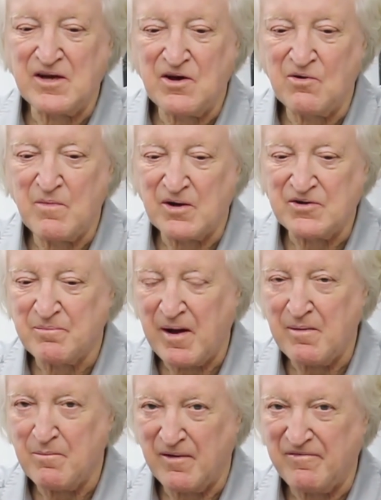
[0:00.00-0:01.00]
know much
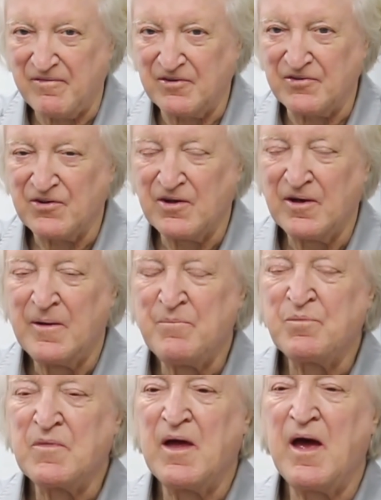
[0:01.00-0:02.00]
about mufflers.
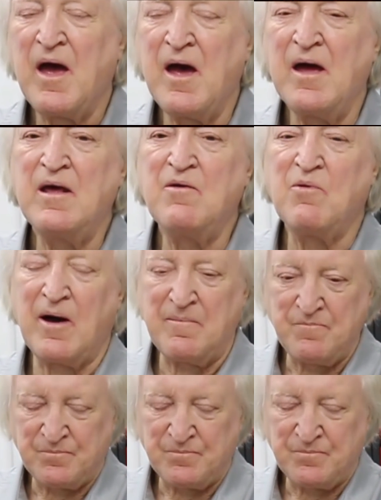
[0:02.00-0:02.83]
Anyway,